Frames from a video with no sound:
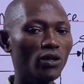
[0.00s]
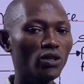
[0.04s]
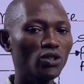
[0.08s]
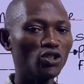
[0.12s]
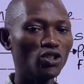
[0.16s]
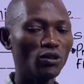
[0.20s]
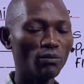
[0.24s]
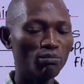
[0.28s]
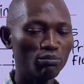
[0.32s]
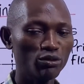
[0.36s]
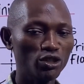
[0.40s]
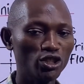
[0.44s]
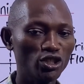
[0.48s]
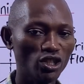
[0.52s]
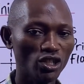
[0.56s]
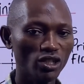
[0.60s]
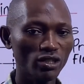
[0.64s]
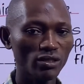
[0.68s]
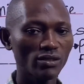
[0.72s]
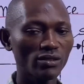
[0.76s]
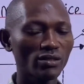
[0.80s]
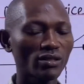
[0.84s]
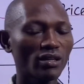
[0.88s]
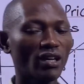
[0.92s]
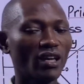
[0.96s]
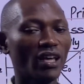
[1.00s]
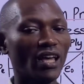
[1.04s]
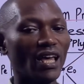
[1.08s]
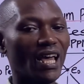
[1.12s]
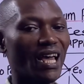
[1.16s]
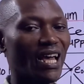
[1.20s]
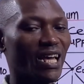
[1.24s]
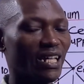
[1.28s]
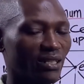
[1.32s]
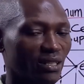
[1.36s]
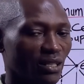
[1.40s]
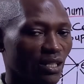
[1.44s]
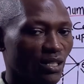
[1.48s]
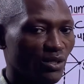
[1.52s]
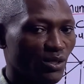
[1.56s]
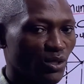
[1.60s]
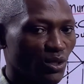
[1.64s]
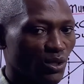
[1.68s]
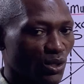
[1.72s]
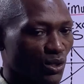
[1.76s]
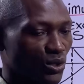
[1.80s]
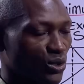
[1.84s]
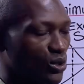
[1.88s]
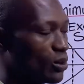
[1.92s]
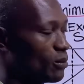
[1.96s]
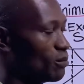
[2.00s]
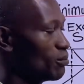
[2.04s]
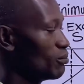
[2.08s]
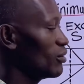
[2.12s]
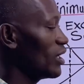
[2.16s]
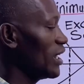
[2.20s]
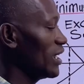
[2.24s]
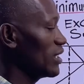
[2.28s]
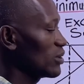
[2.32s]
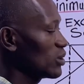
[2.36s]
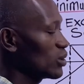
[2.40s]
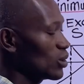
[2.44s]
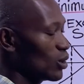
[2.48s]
your product at this so price.